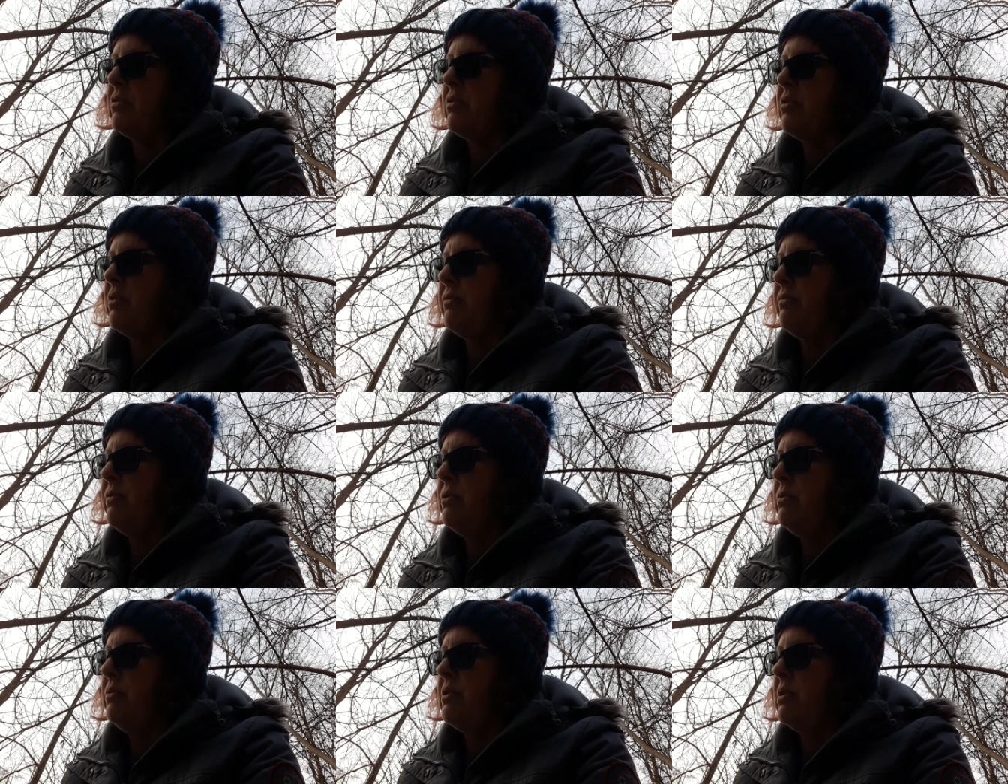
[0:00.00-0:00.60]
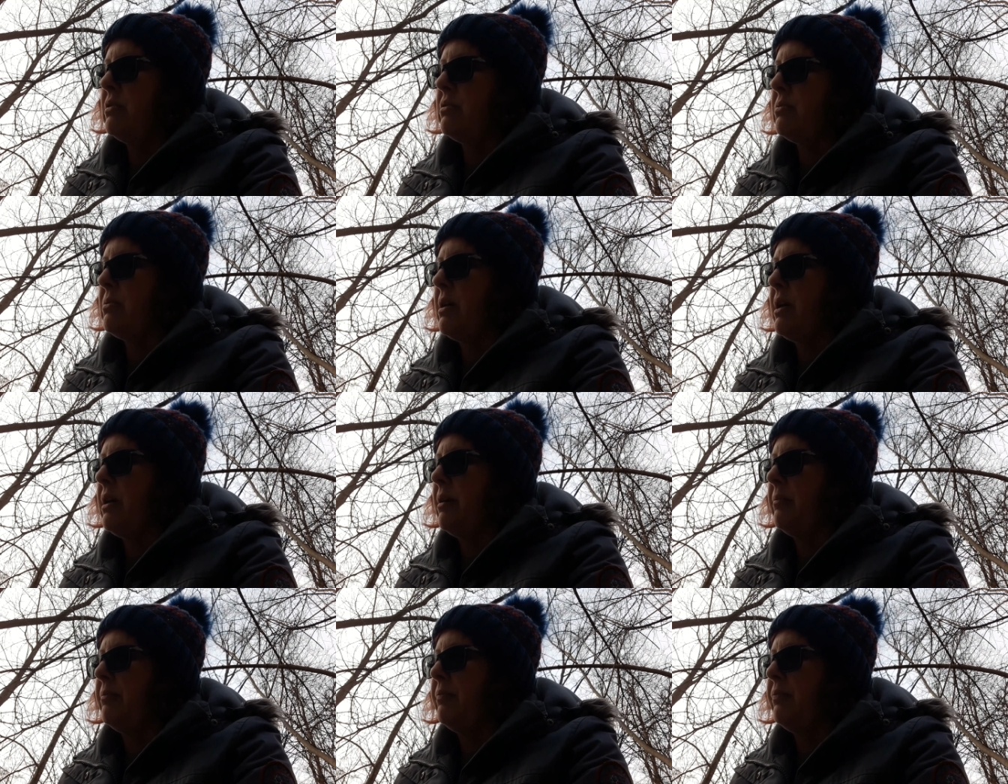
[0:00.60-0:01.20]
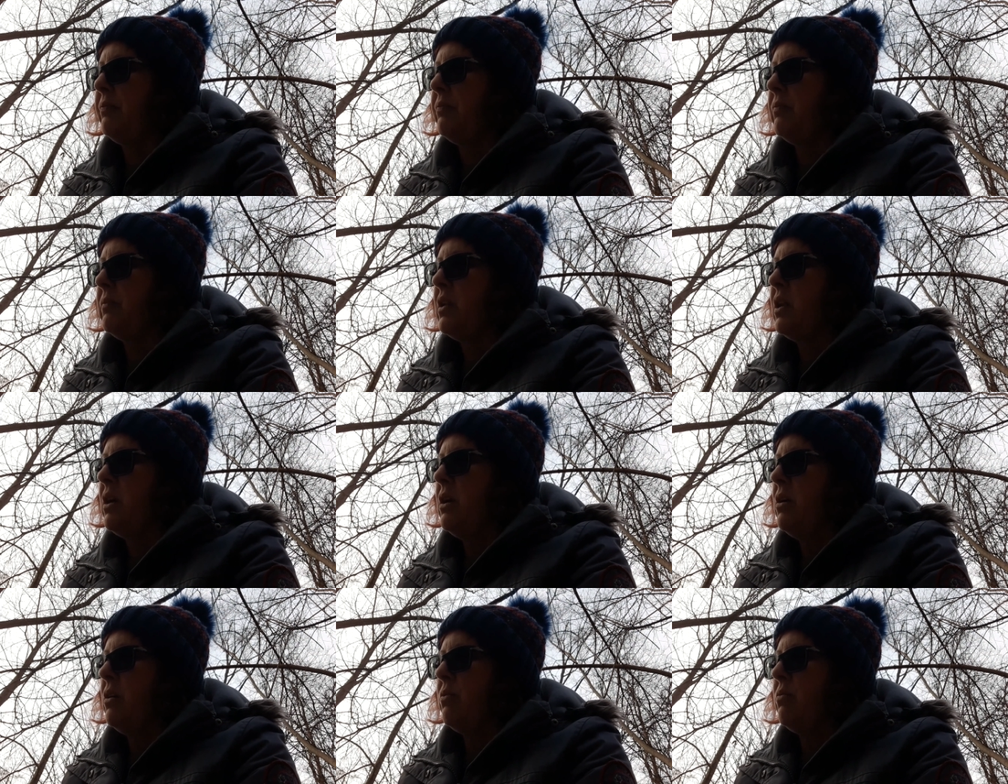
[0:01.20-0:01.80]
their food this way.
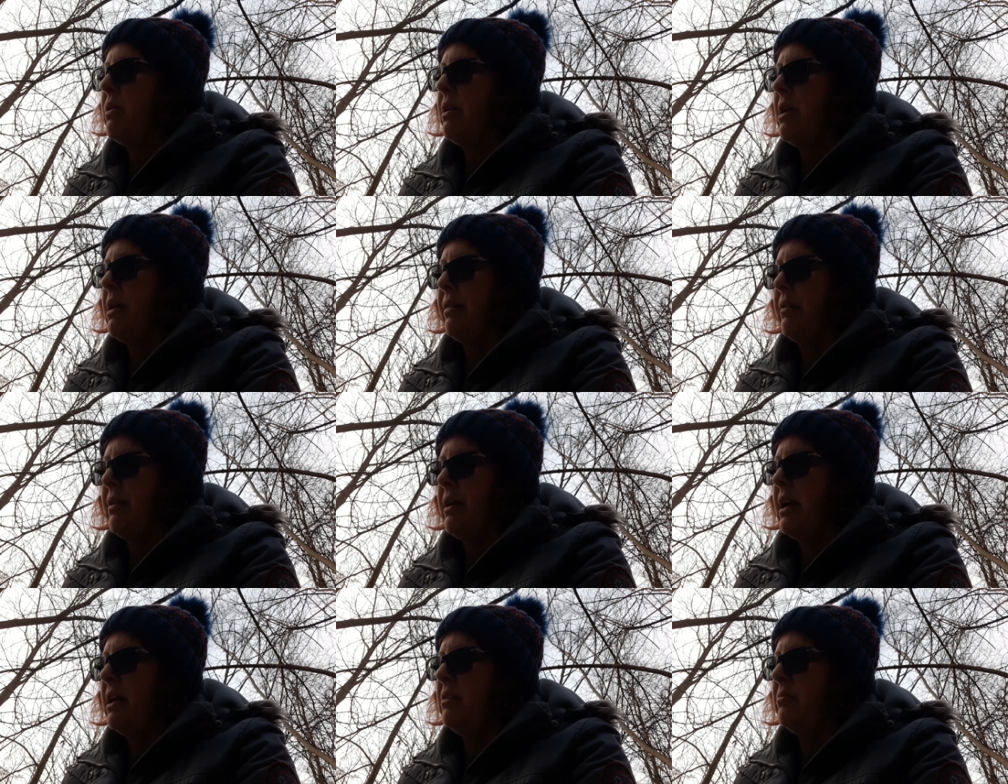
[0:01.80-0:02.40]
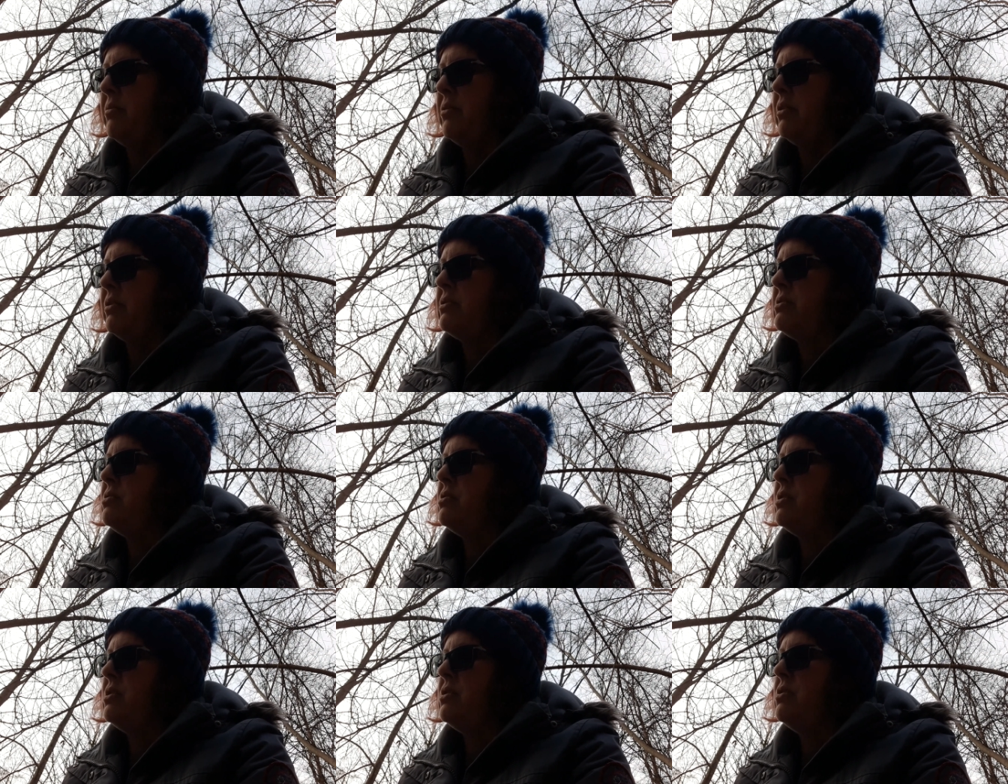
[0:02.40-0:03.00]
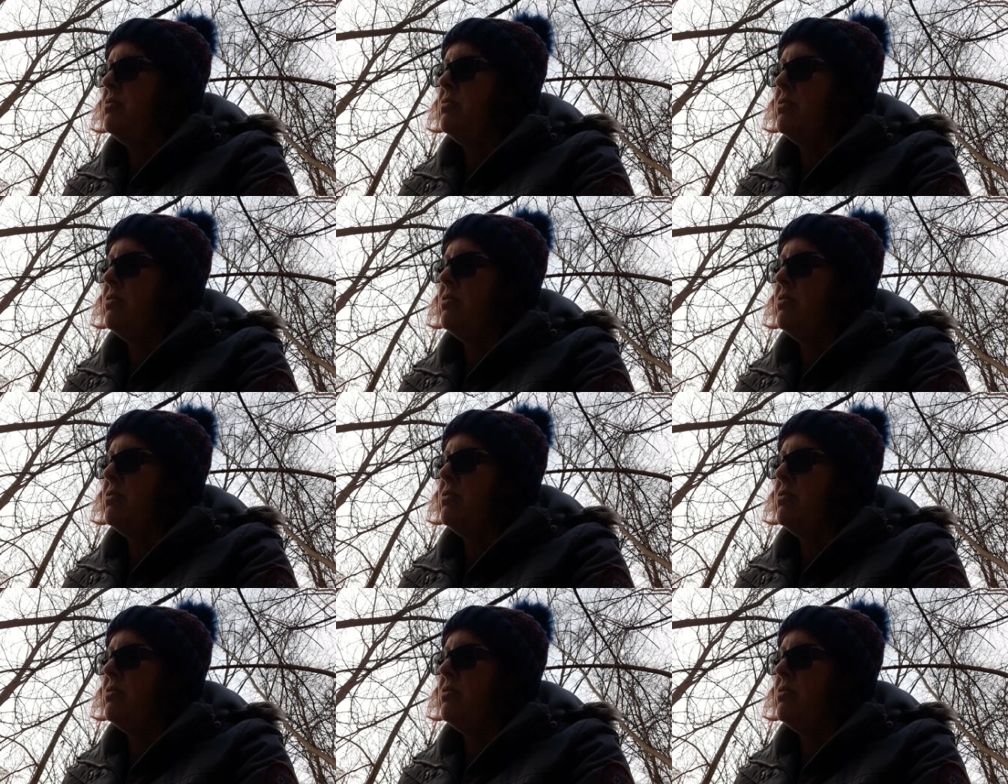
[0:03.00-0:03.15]
What other animals do you